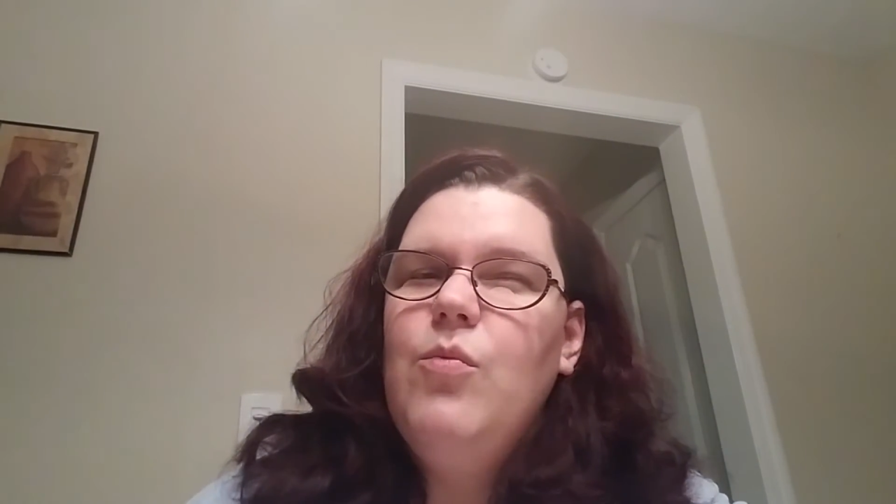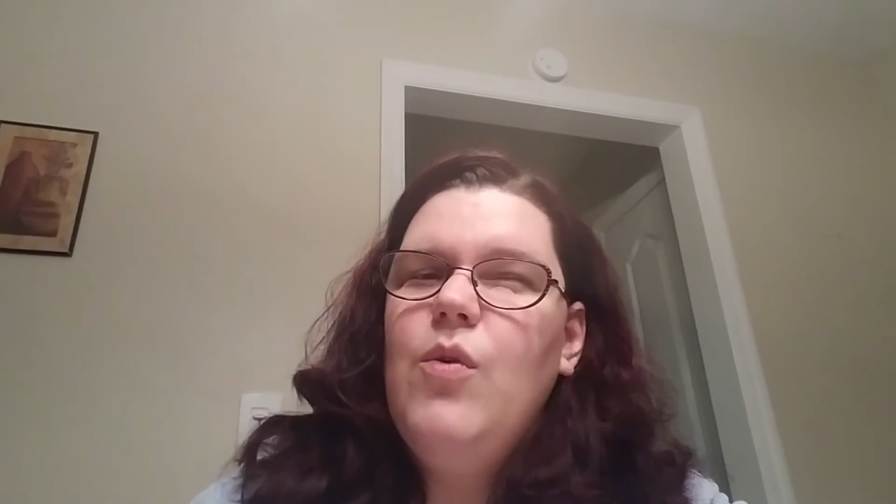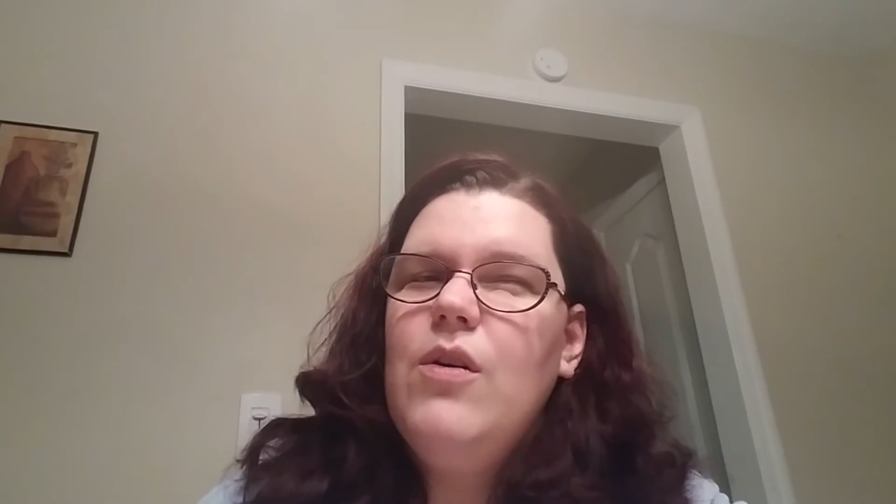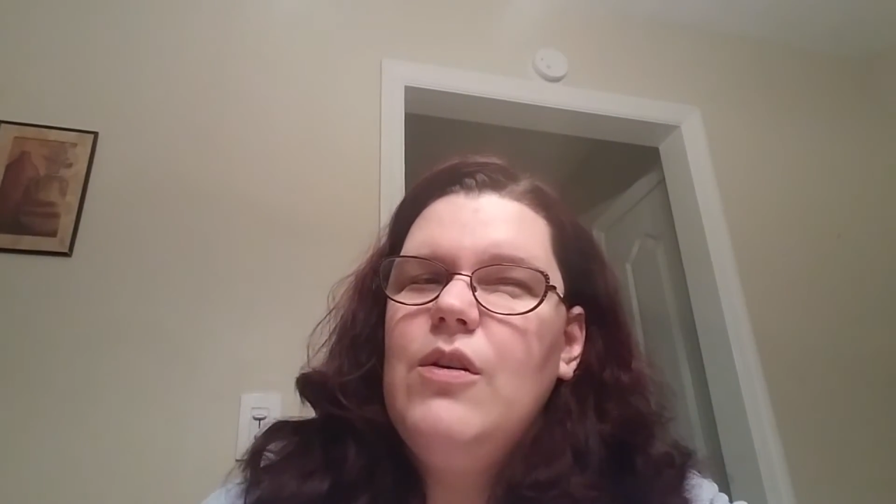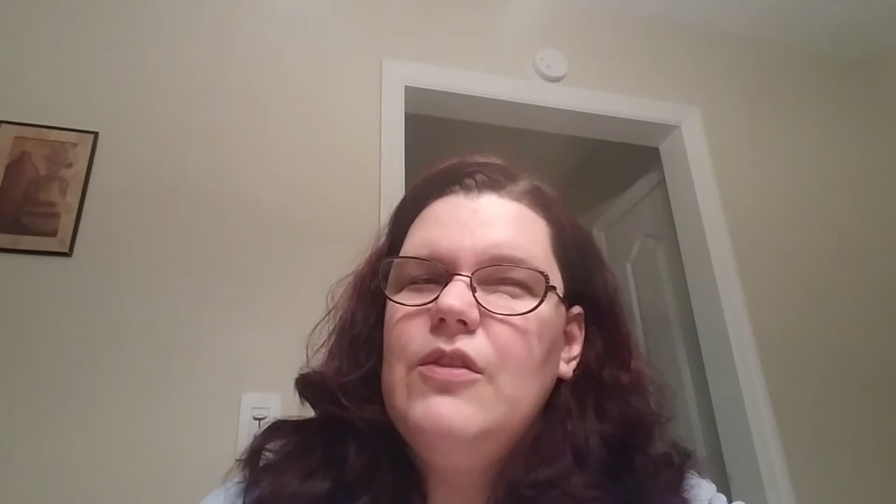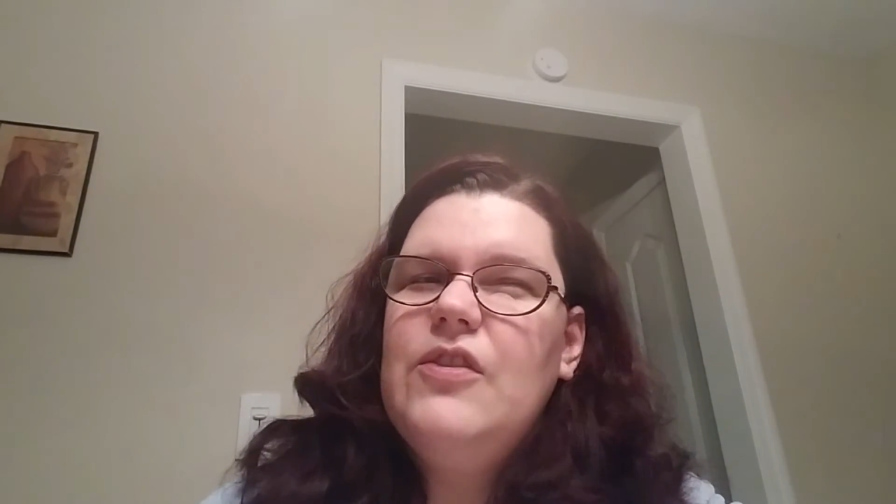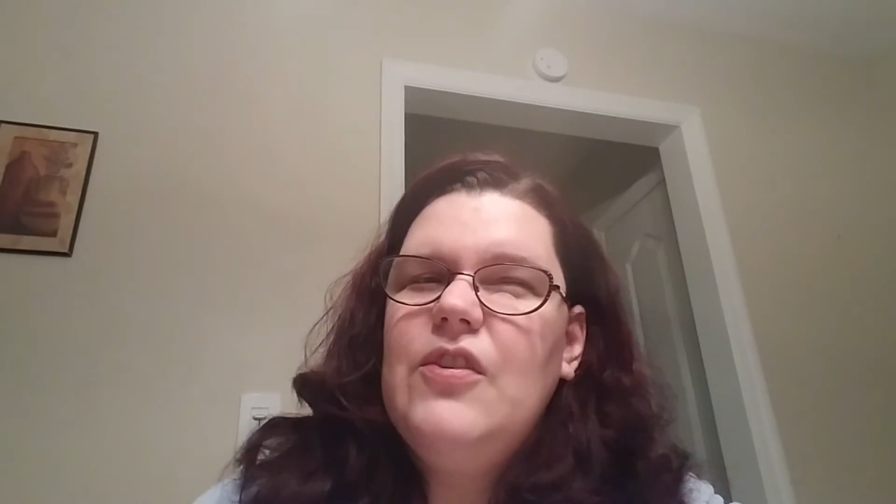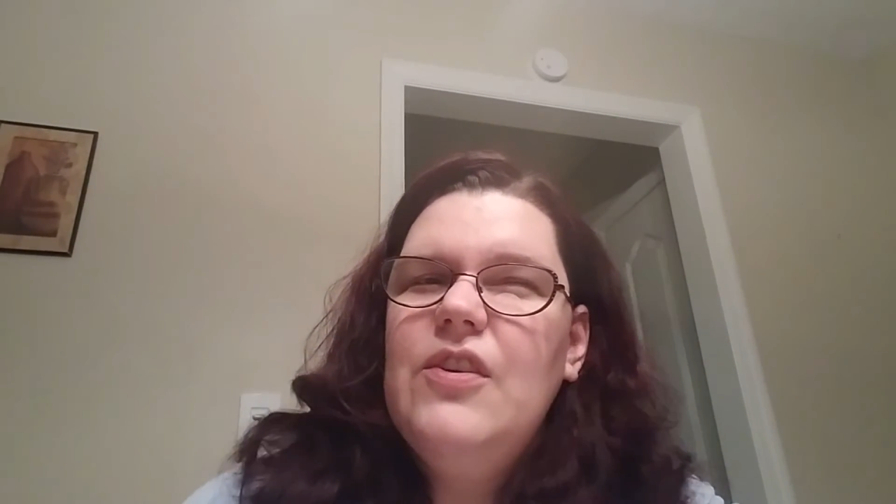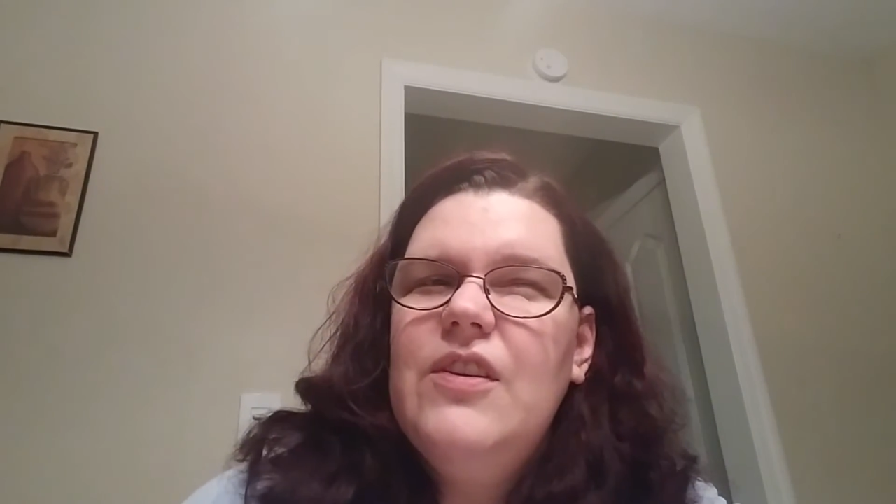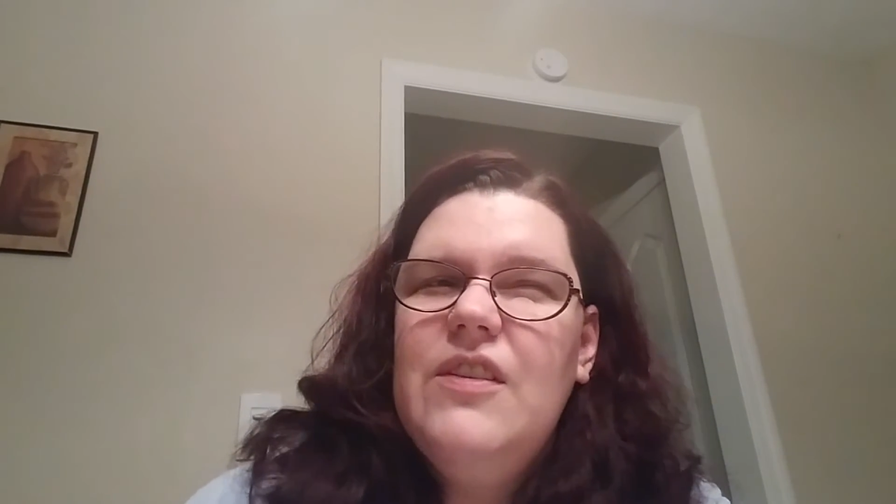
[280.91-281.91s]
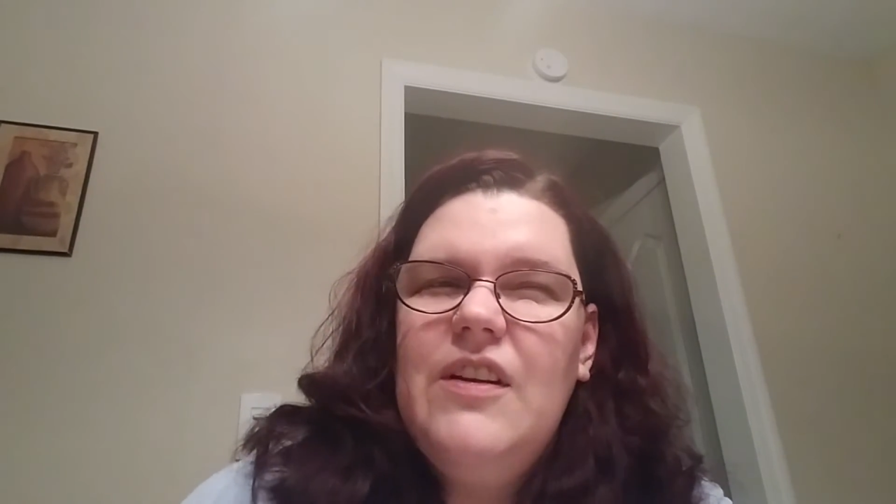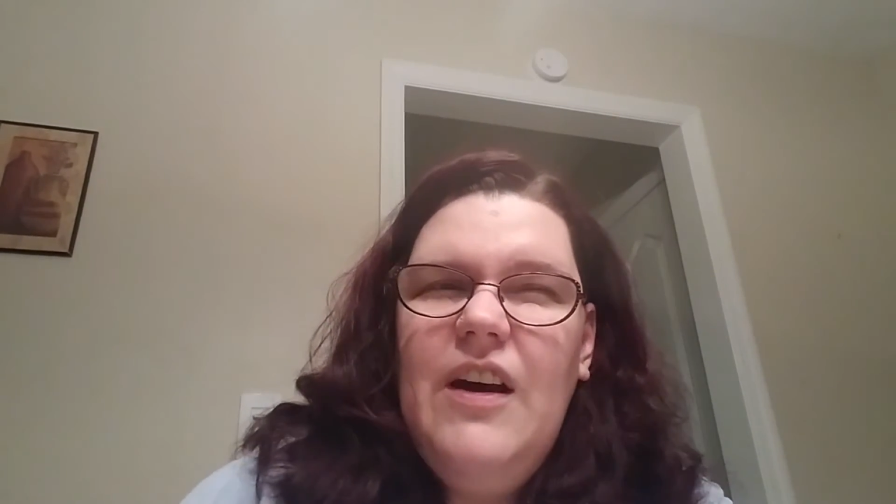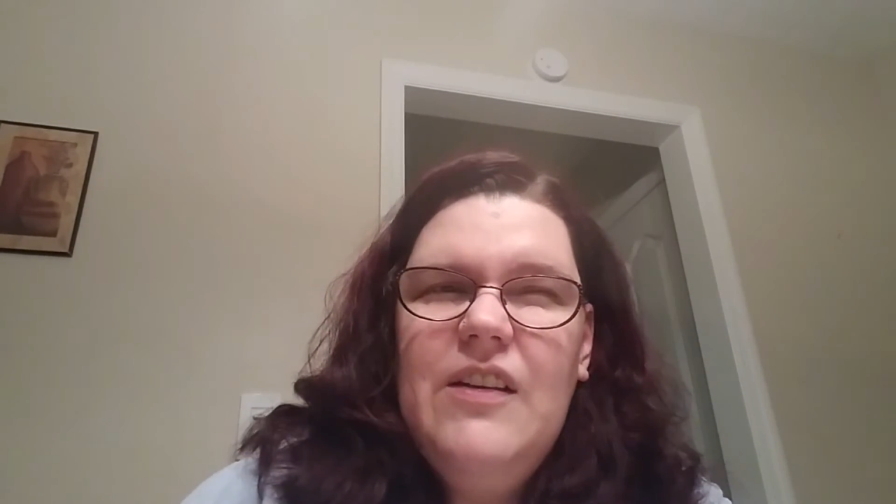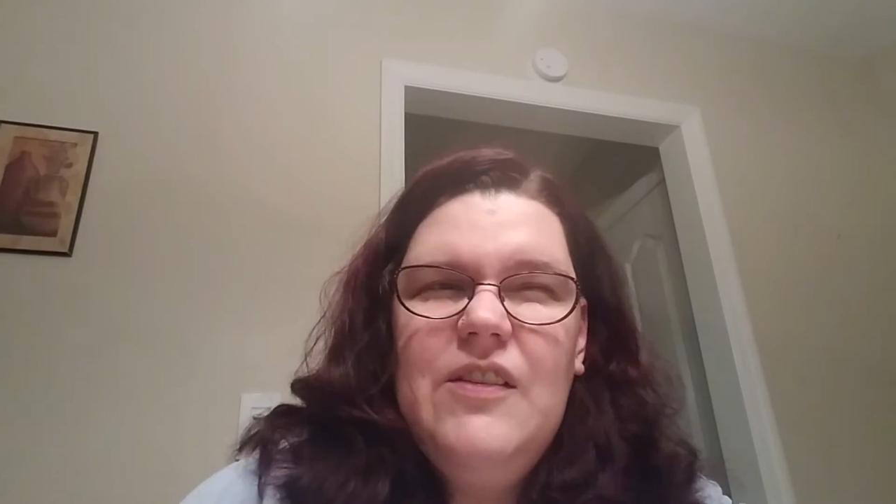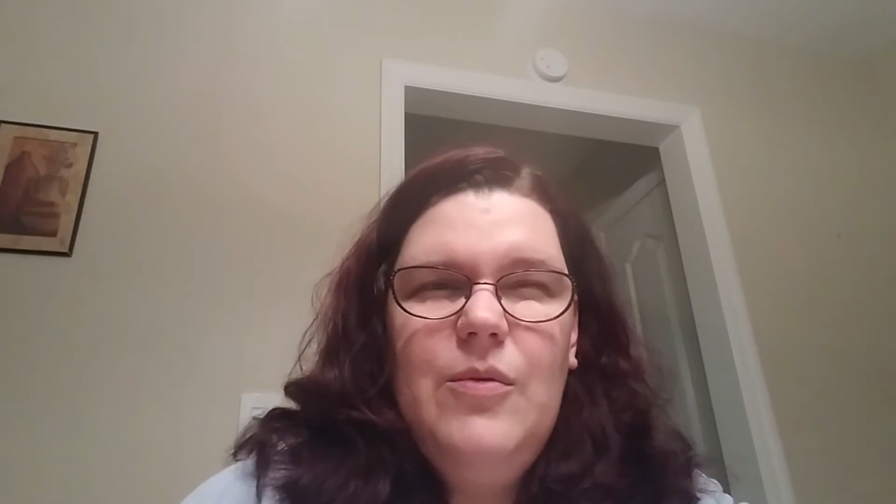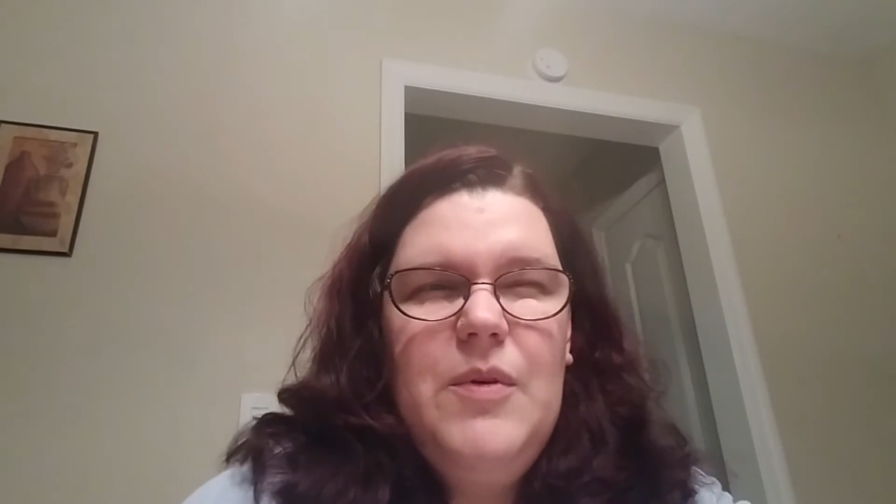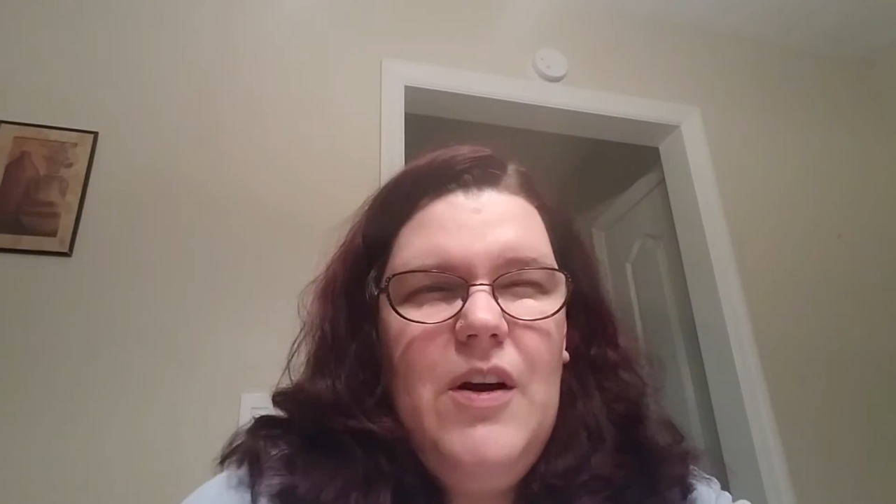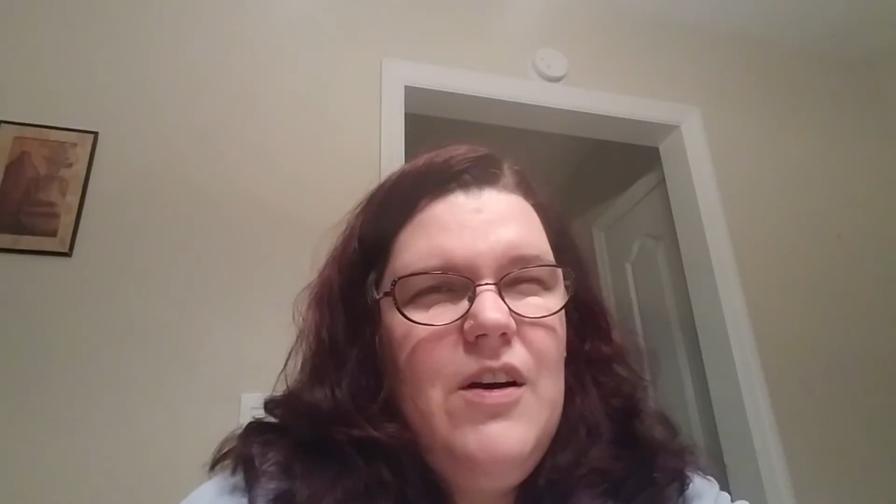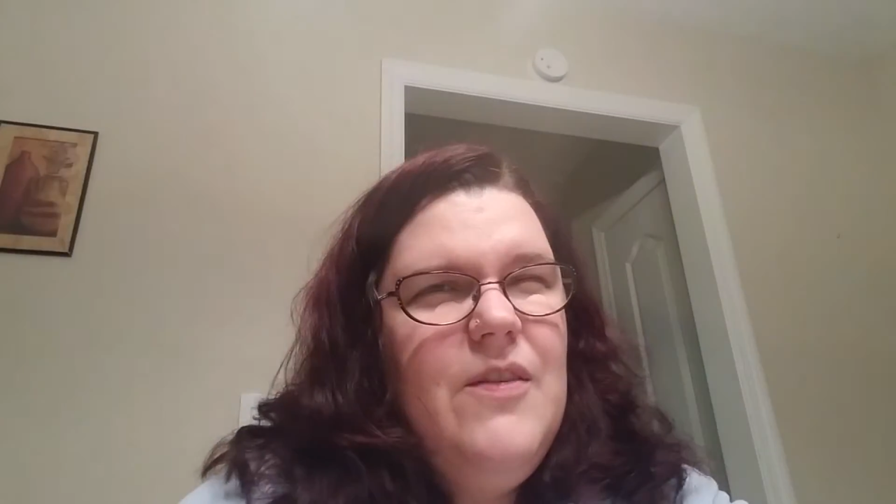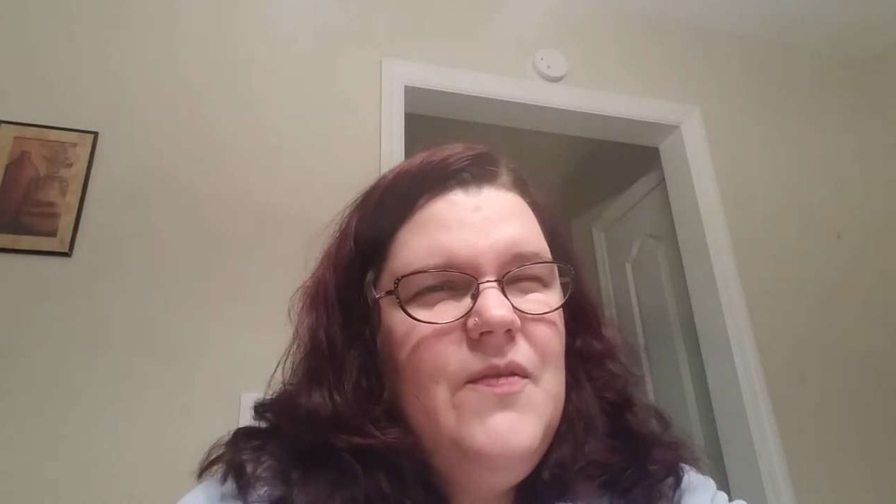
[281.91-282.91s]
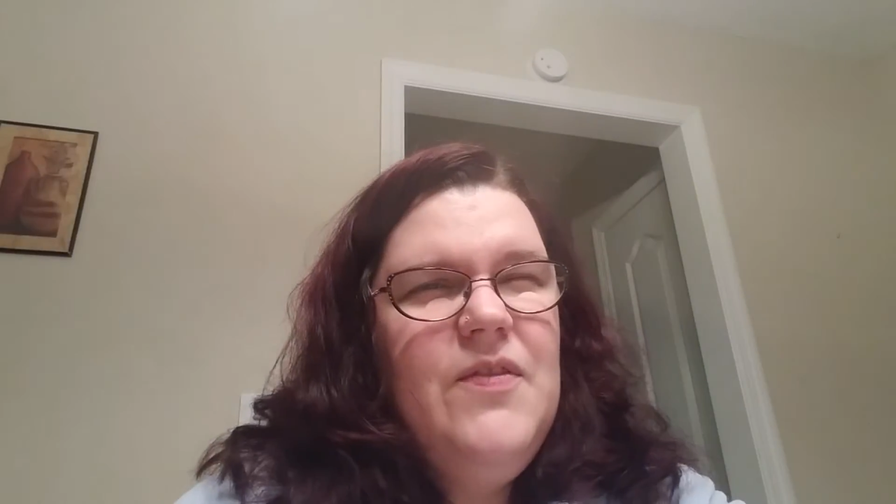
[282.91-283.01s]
worse than IsoPure.